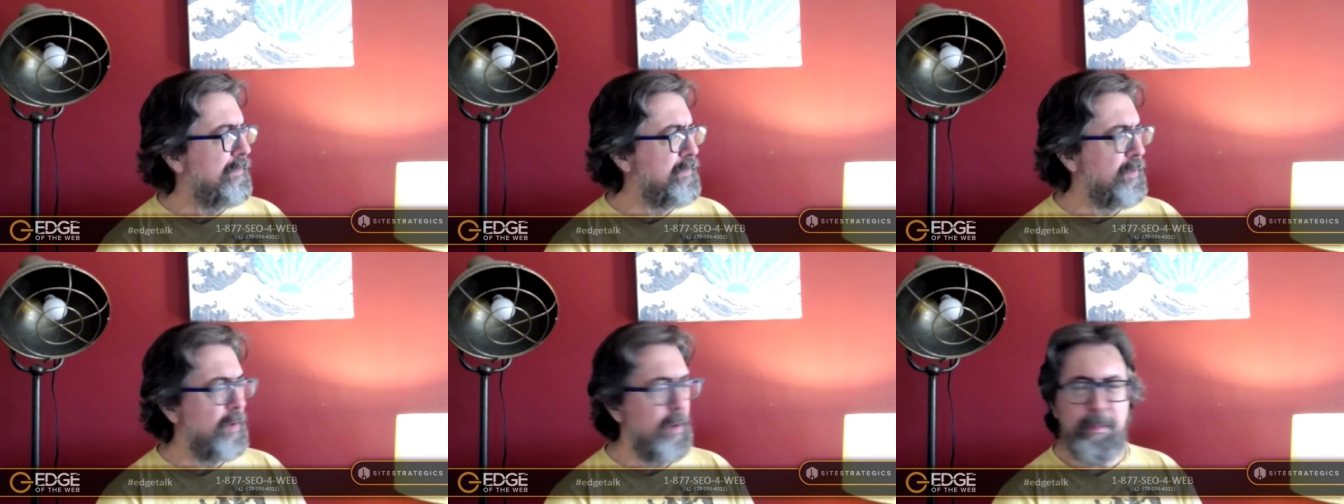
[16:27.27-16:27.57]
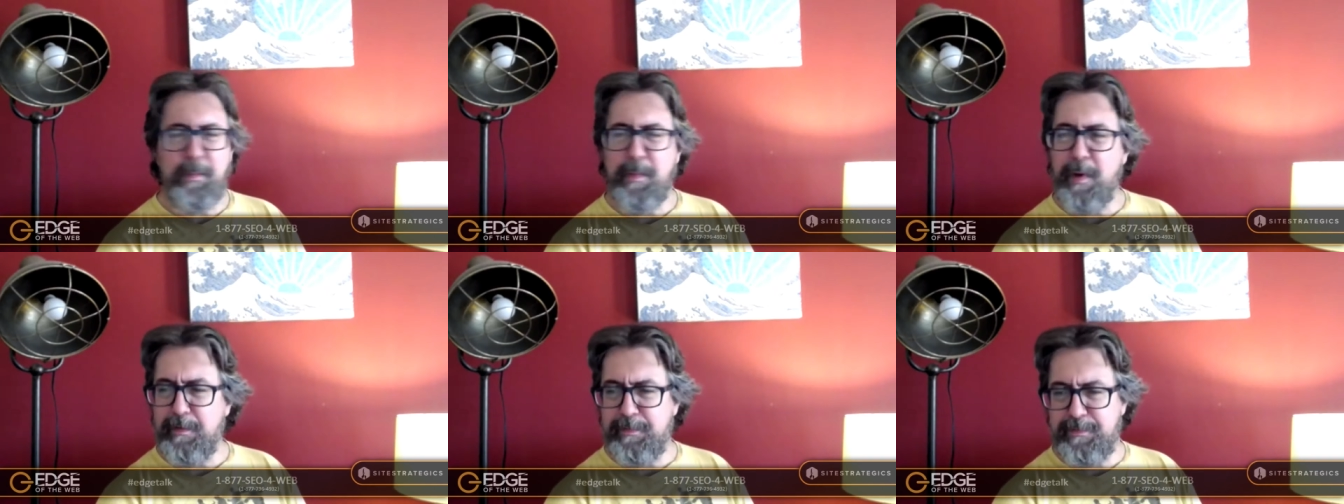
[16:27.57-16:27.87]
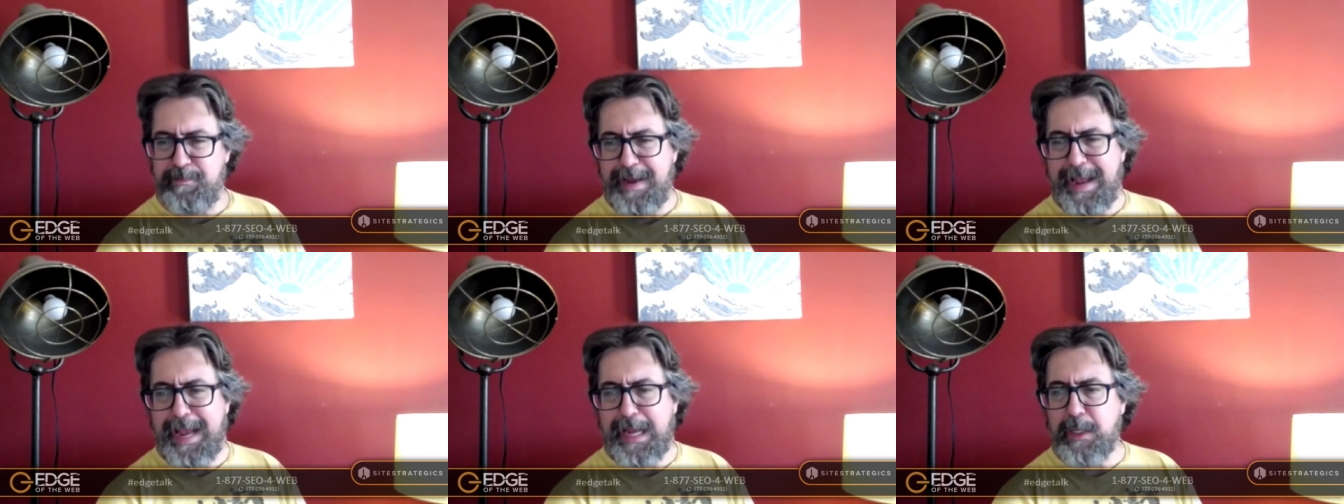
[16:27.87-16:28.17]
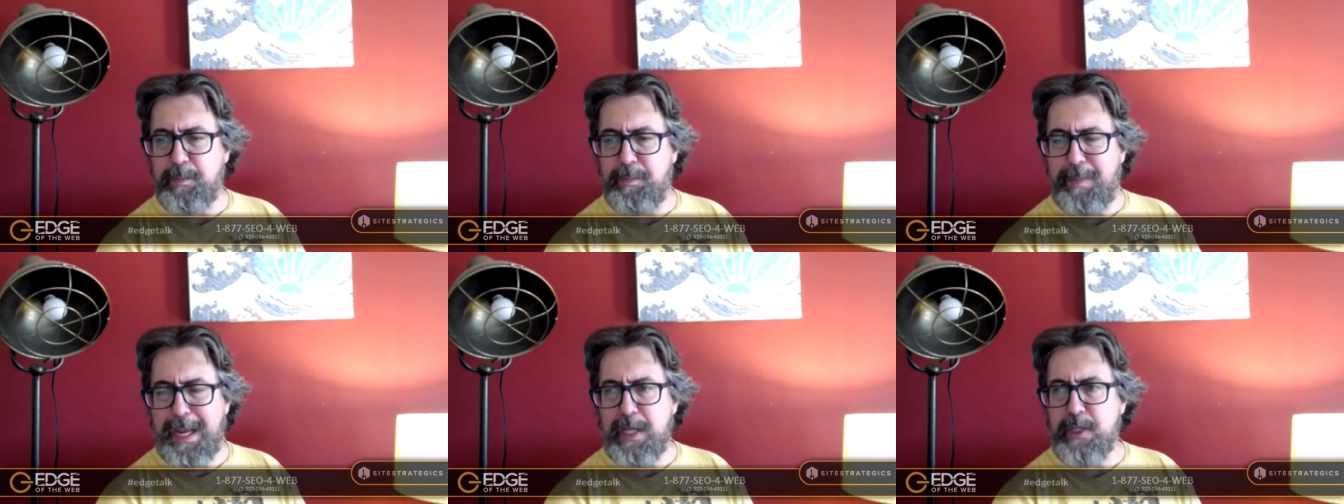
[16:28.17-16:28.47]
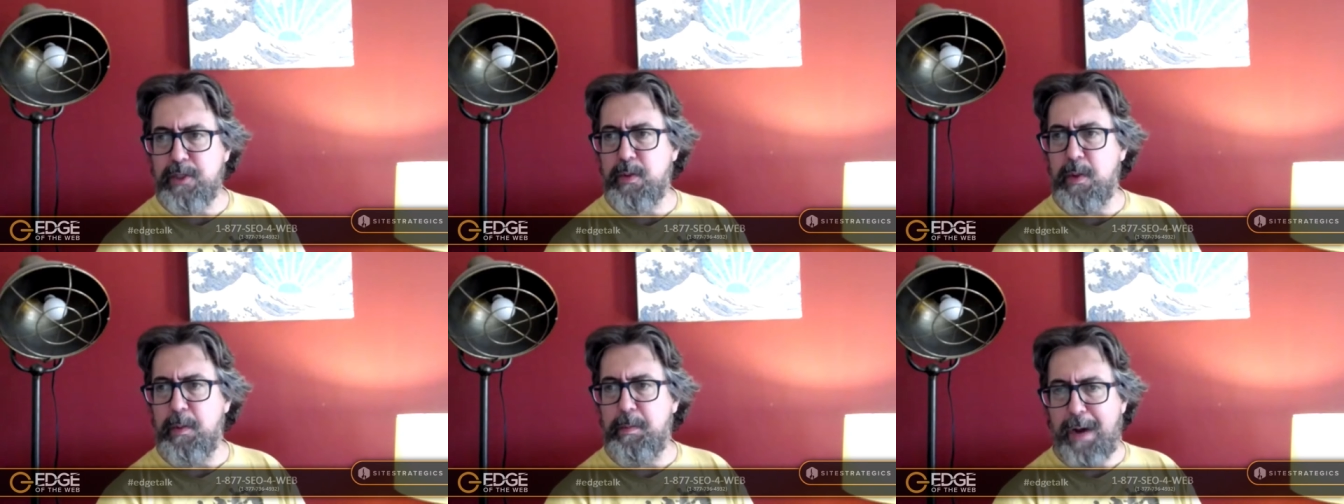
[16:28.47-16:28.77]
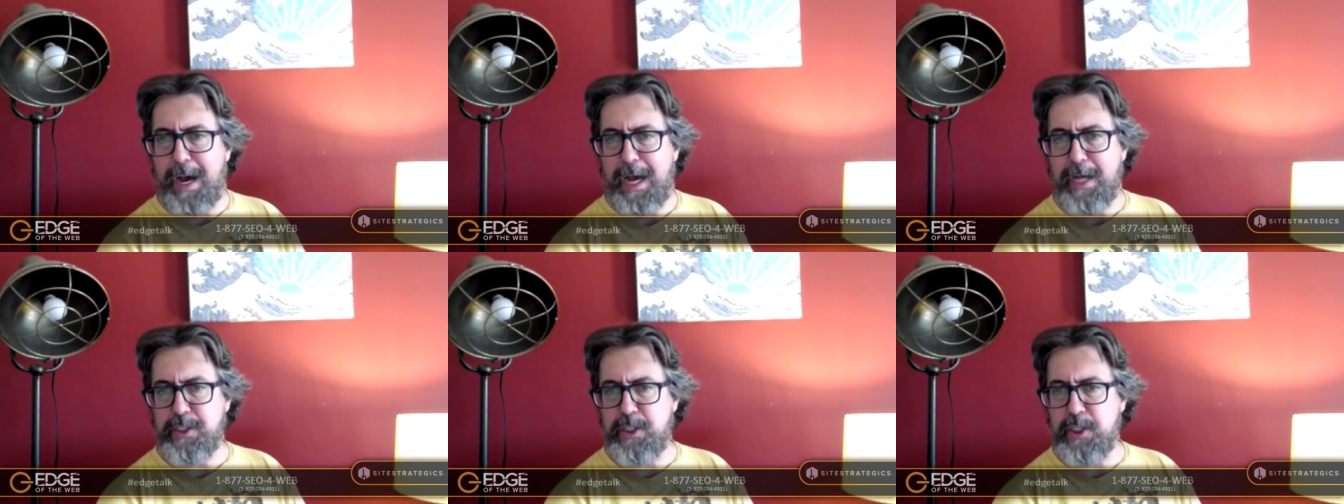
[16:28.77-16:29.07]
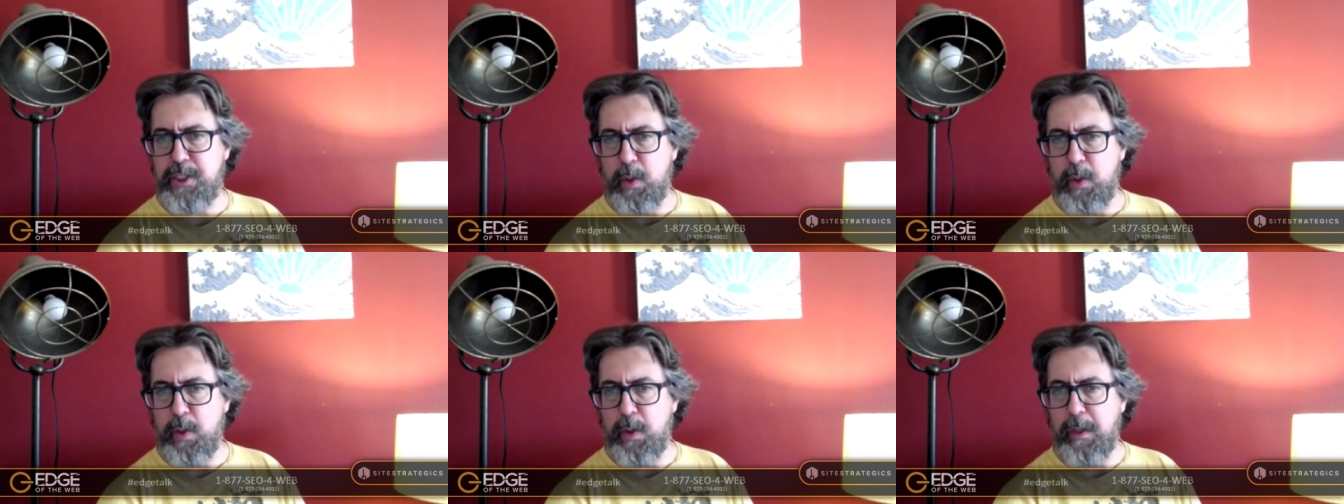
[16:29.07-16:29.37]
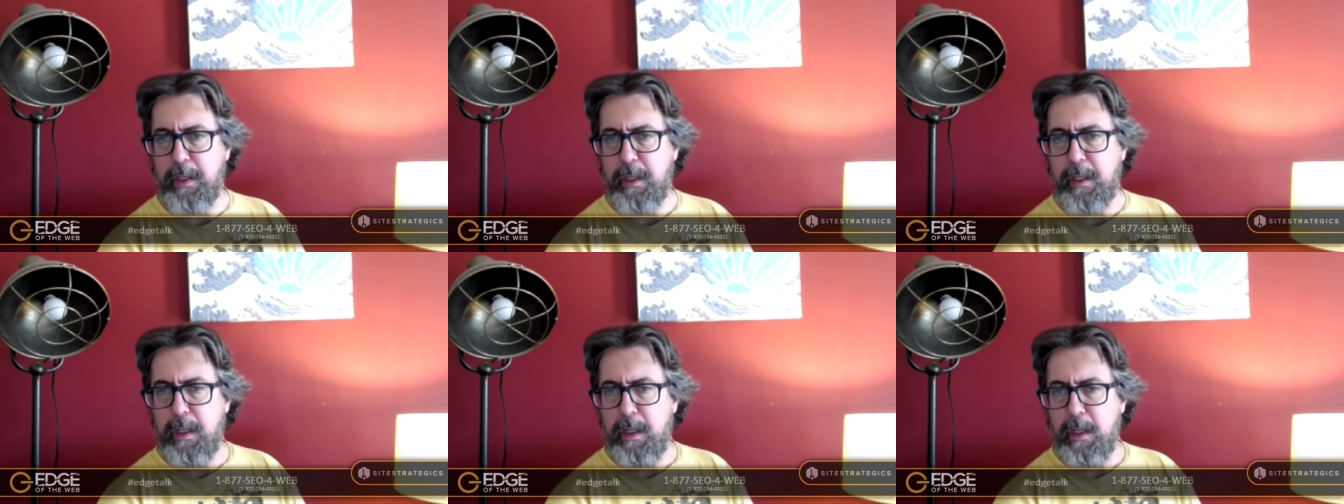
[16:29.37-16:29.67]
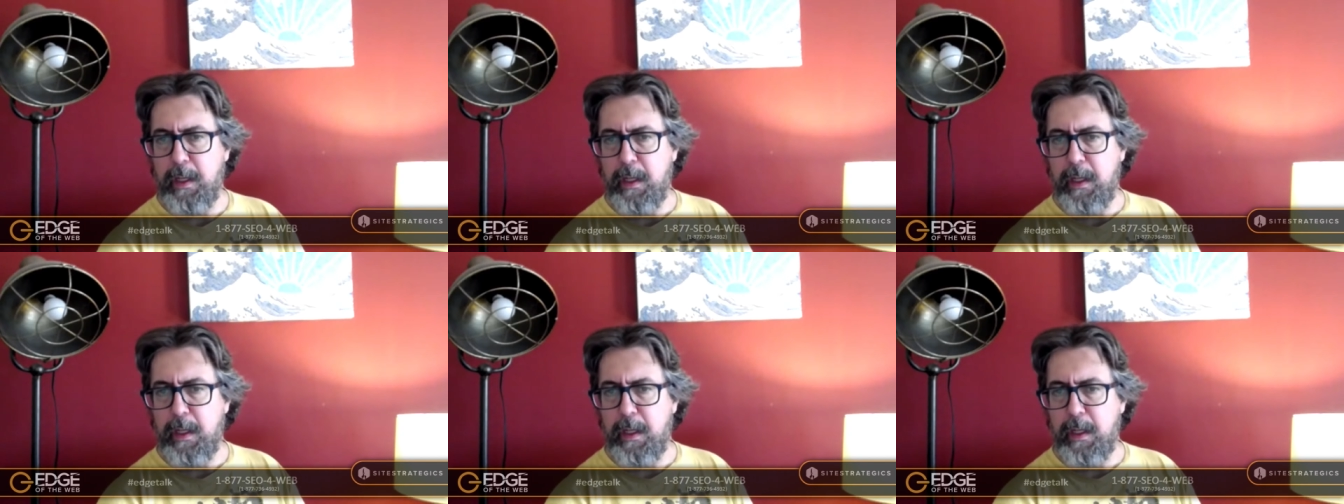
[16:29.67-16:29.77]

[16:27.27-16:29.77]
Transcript: from a fact based repository.